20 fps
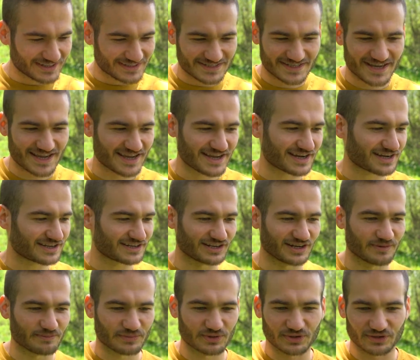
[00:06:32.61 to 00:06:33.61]
take
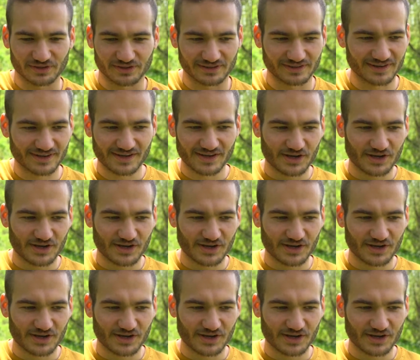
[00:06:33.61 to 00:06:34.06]
number